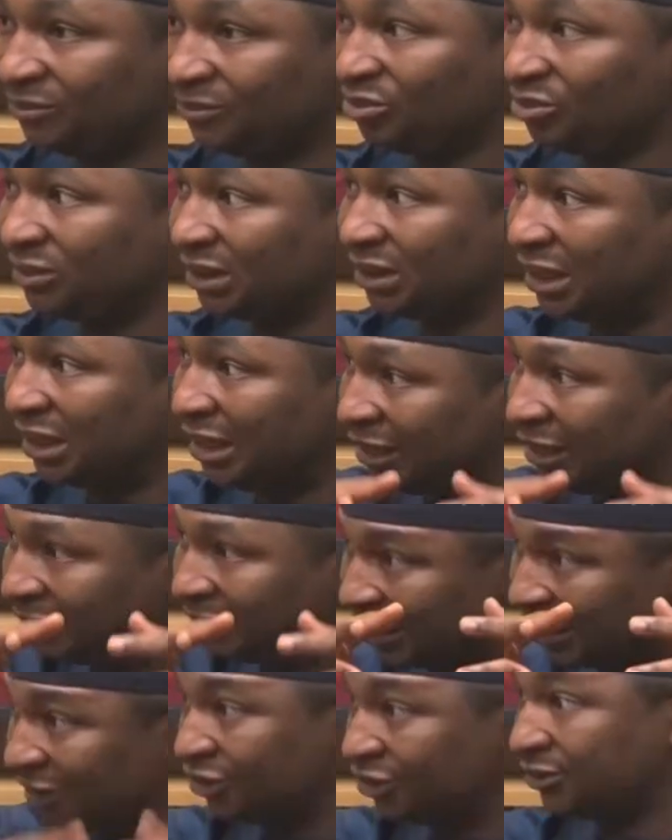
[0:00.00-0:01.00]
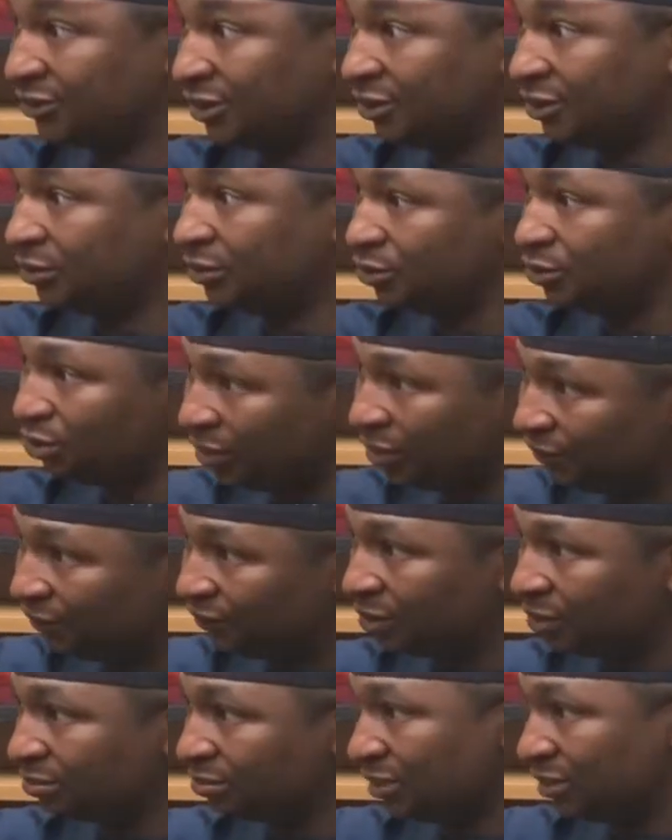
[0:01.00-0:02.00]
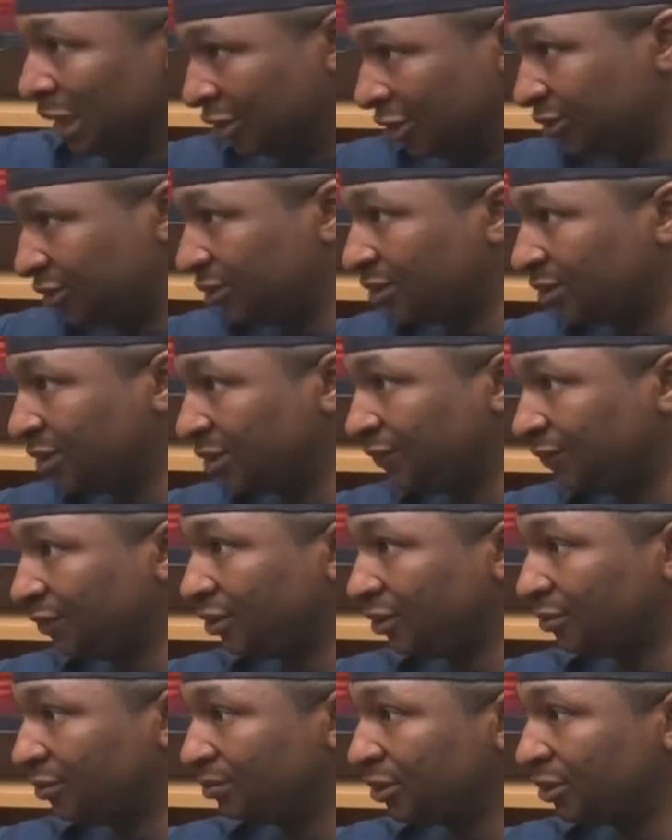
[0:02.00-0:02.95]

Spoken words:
nationally, to inform national development,